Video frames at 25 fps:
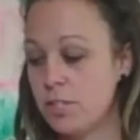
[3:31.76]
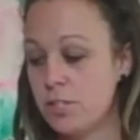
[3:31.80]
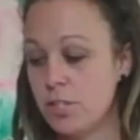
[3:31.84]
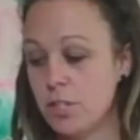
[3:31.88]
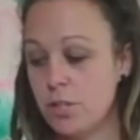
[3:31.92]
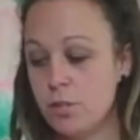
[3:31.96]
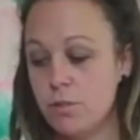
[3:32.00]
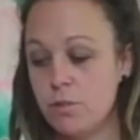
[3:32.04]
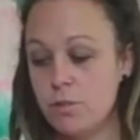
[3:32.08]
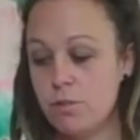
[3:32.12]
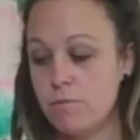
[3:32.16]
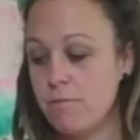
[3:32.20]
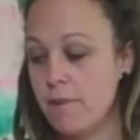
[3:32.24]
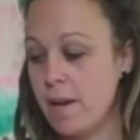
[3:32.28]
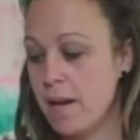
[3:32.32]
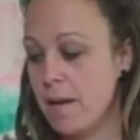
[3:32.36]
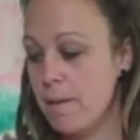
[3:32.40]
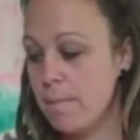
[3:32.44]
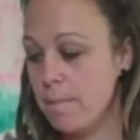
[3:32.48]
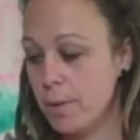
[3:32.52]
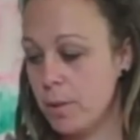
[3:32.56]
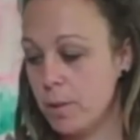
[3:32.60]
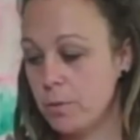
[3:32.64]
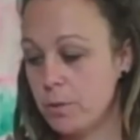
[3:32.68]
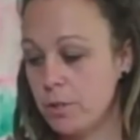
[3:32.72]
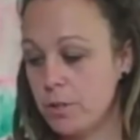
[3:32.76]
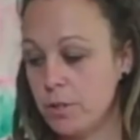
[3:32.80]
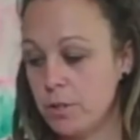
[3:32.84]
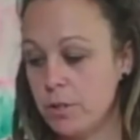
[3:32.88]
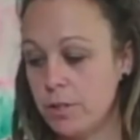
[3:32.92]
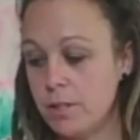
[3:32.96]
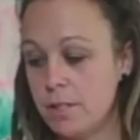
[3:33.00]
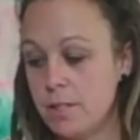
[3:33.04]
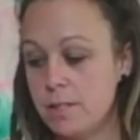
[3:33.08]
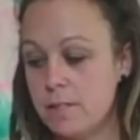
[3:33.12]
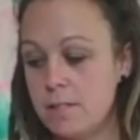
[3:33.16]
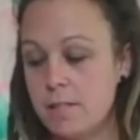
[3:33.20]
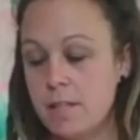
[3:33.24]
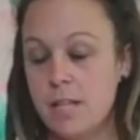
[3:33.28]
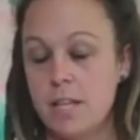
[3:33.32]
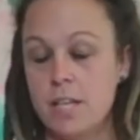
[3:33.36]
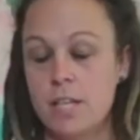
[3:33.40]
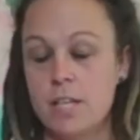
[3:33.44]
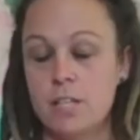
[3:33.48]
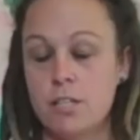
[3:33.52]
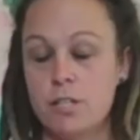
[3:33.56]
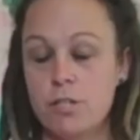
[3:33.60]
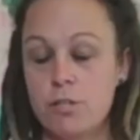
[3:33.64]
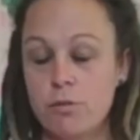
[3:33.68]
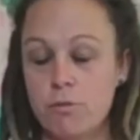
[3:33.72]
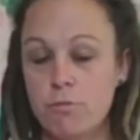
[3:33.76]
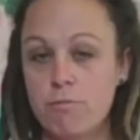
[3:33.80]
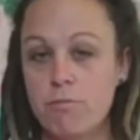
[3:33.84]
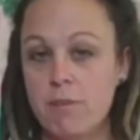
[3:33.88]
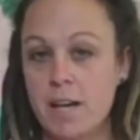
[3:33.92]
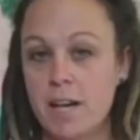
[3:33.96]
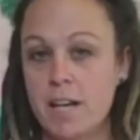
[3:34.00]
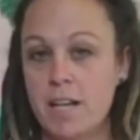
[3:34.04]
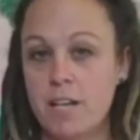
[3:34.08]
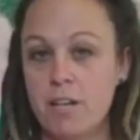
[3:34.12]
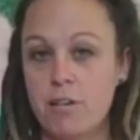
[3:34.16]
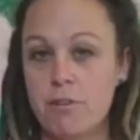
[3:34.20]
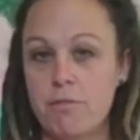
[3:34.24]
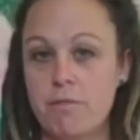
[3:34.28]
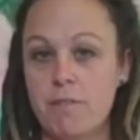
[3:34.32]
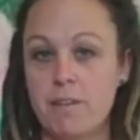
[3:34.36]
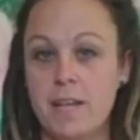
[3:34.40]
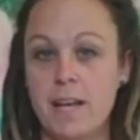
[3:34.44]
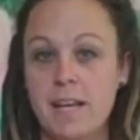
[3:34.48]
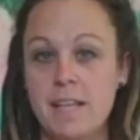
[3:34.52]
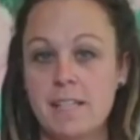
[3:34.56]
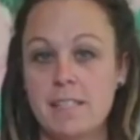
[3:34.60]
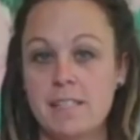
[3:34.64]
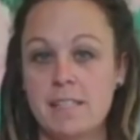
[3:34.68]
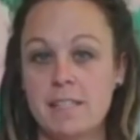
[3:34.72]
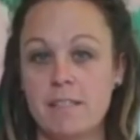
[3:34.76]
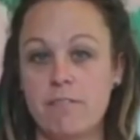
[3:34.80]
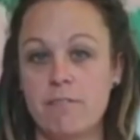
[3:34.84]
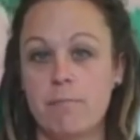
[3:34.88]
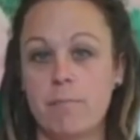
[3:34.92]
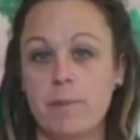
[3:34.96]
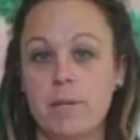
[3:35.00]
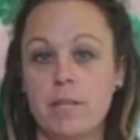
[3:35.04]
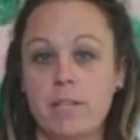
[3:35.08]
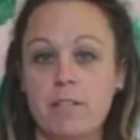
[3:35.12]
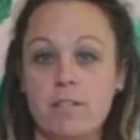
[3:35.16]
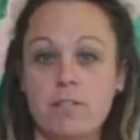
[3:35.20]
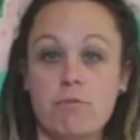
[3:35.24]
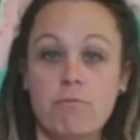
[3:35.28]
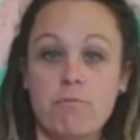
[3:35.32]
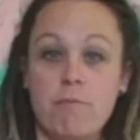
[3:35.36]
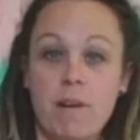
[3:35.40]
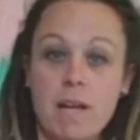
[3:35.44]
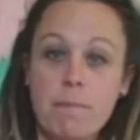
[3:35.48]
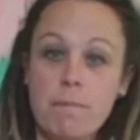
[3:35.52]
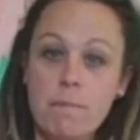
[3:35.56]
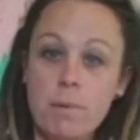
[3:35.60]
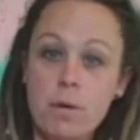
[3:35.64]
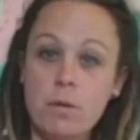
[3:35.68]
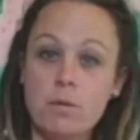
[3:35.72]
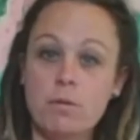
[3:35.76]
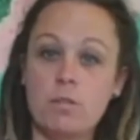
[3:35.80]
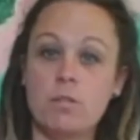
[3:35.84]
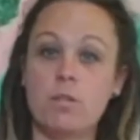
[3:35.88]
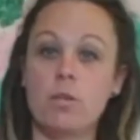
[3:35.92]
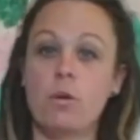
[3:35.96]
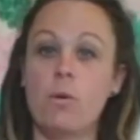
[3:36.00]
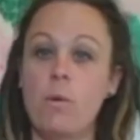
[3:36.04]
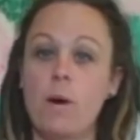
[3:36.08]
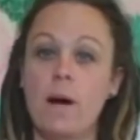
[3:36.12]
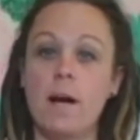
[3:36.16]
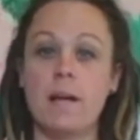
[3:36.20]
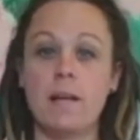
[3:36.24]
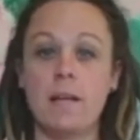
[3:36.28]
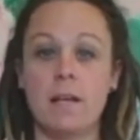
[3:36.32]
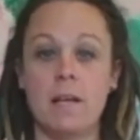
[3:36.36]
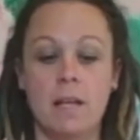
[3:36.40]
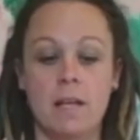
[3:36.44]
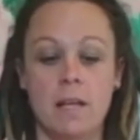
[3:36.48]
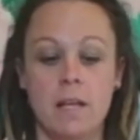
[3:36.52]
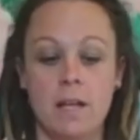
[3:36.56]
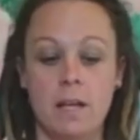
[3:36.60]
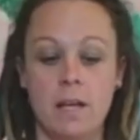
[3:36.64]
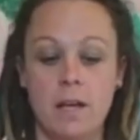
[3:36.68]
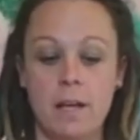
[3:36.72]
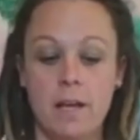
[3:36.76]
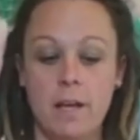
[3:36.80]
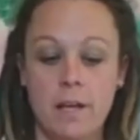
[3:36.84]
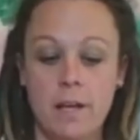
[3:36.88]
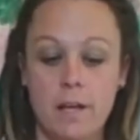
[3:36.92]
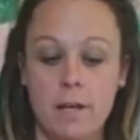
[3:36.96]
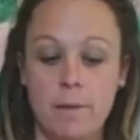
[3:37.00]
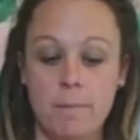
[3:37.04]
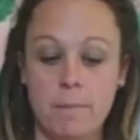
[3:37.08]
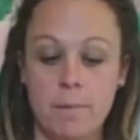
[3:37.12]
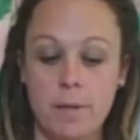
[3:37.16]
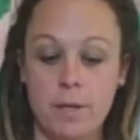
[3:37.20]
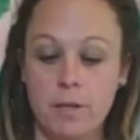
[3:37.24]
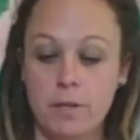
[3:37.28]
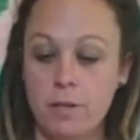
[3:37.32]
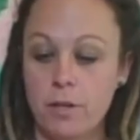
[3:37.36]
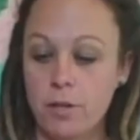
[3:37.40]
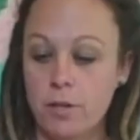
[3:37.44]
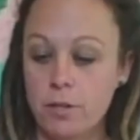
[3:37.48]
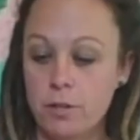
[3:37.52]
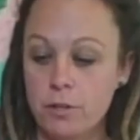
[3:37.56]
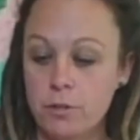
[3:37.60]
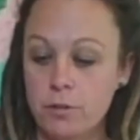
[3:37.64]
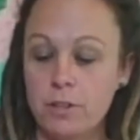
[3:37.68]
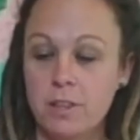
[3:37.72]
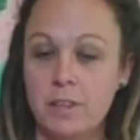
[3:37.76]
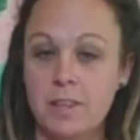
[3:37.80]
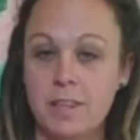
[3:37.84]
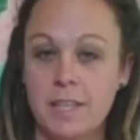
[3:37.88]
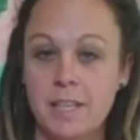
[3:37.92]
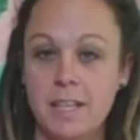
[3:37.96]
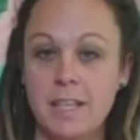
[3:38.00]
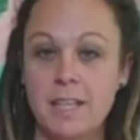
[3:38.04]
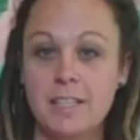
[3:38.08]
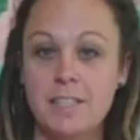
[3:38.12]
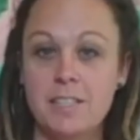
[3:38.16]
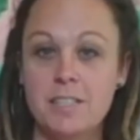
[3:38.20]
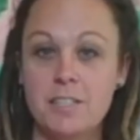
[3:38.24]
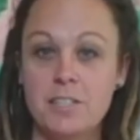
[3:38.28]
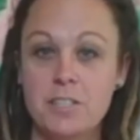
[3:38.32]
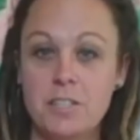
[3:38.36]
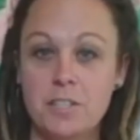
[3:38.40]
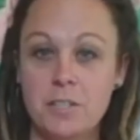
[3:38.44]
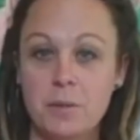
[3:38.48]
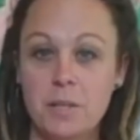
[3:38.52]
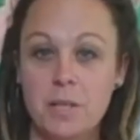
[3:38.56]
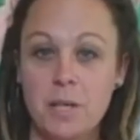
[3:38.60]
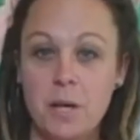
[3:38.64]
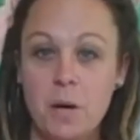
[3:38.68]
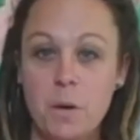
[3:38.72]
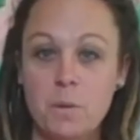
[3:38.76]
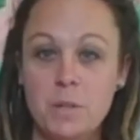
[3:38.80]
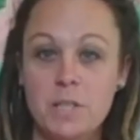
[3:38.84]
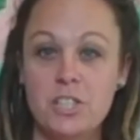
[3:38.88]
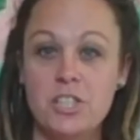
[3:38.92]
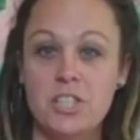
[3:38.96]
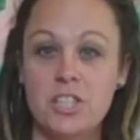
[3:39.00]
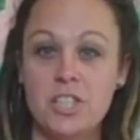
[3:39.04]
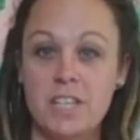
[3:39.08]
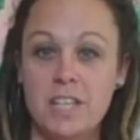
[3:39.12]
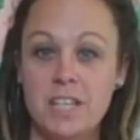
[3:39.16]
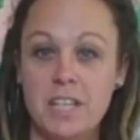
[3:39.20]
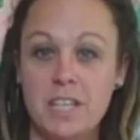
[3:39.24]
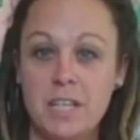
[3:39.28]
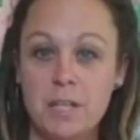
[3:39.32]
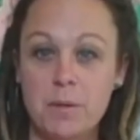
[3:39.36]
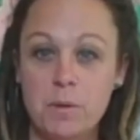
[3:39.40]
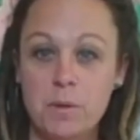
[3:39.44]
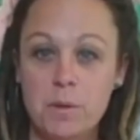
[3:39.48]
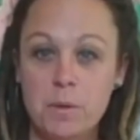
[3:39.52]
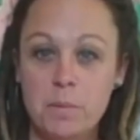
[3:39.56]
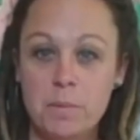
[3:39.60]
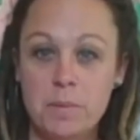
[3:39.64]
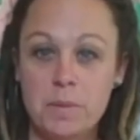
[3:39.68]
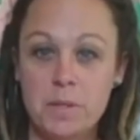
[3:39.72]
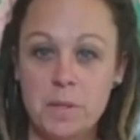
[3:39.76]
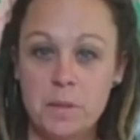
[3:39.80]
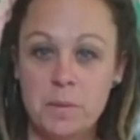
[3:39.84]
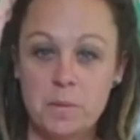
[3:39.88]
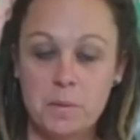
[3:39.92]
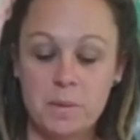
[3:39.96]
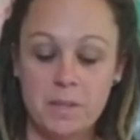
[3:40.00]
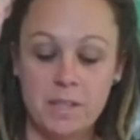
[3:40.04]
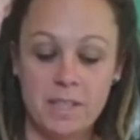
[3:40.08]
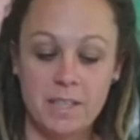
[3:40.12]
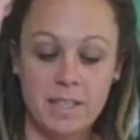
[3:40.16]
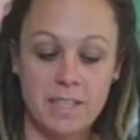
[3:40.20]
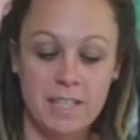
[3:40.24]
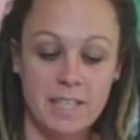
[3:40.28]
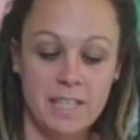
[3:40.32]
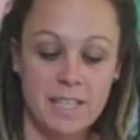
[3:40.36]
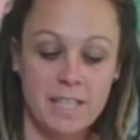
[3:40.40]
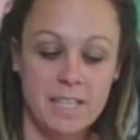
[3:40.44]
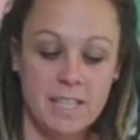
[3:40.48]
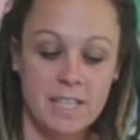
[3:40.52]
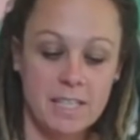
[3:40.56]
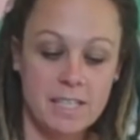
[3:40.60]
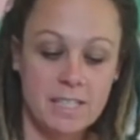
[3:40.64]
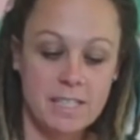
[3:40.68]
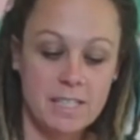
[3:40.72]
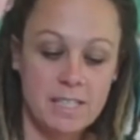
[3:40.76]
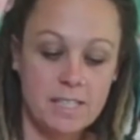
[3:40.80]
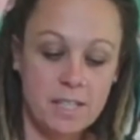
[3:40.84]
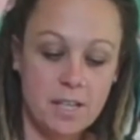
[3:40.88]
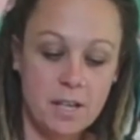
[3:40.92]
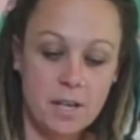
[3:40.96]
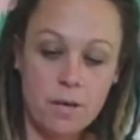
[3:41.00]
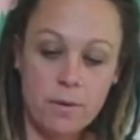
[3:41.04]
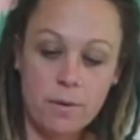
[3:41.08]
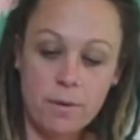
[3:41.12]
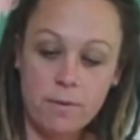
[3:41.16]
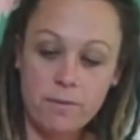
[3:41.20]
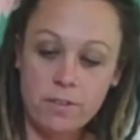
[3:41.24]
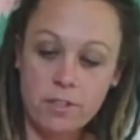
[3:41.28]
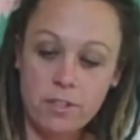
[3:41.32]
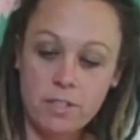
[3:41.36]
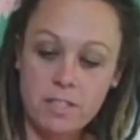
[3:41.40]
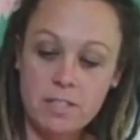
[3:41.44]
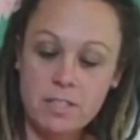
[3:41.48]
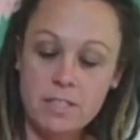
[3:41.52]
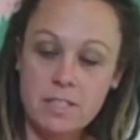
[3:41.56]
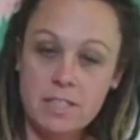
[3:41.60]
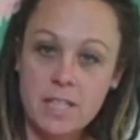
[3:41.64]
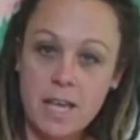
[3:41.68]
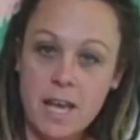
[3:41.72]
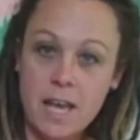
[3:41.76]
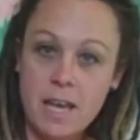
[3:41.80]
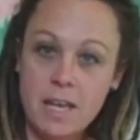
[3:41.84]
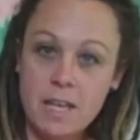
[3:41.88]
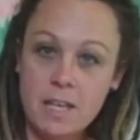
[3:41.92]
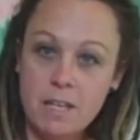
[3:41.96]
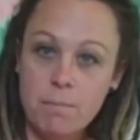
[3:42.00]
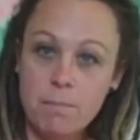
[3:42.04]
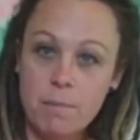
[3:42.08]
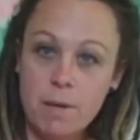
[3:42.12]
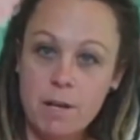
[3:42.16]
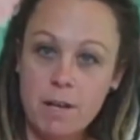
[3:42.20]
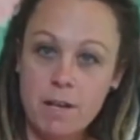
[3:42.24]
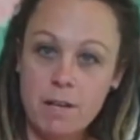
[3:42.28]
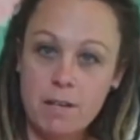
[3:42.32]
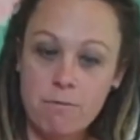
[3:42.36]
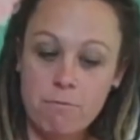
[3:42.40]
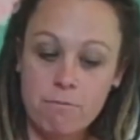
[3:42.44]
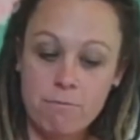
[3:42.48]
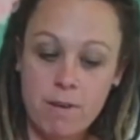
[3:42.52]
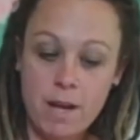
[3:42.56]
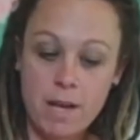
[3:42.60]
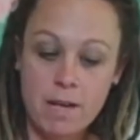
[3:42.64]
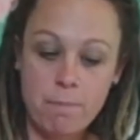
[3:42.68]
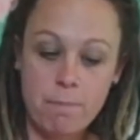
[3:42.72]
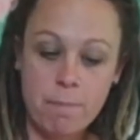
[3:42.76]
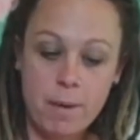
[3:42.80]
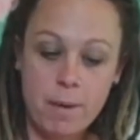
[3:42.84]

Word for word: I chose the rainbow colours to write creative, because rainbows are quite a good thing to do. They always cheer you up, don't they? So I've got to take my red